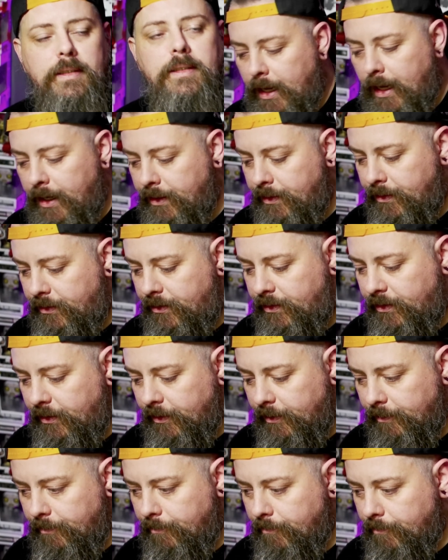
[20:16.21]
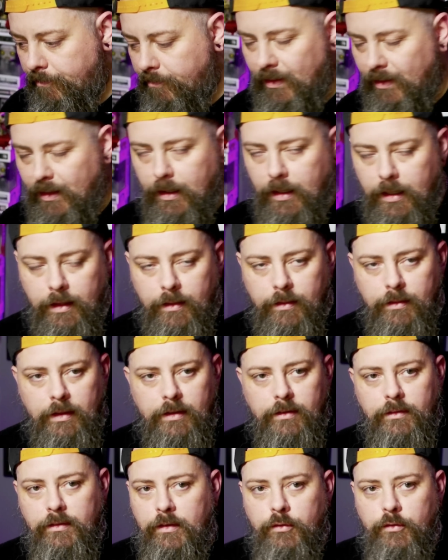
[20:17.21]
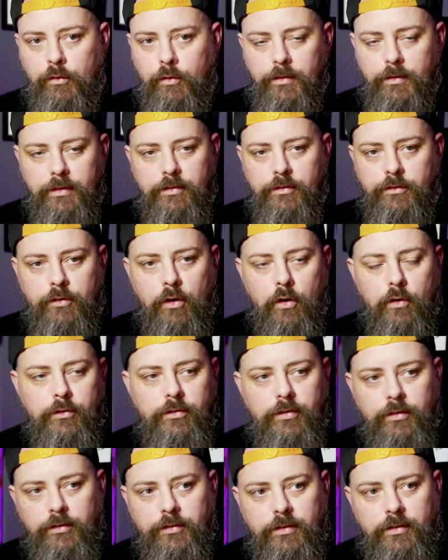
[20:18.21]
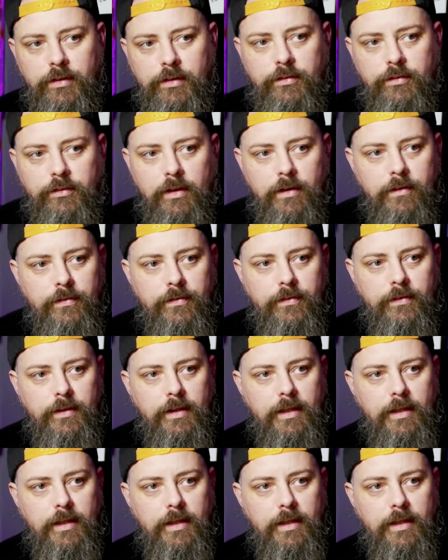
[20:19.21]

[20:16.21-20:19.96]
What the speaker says: And there's all this toxicity stuff,